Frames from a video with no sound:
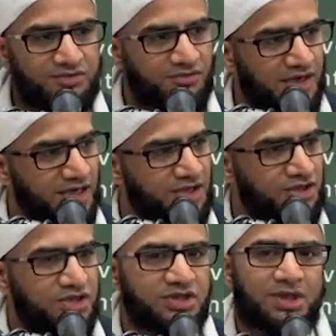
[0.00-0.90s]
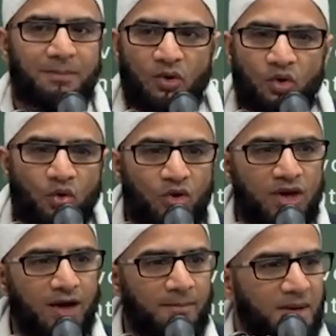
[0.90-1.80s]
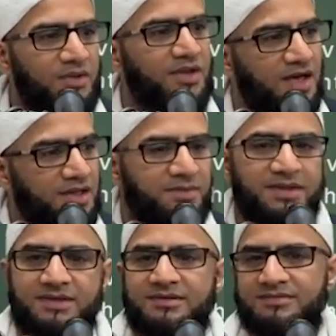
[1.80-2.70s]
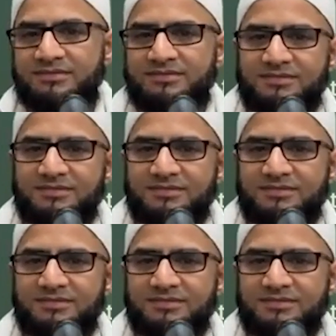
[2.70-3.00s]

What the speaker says: that relationship all about the other person.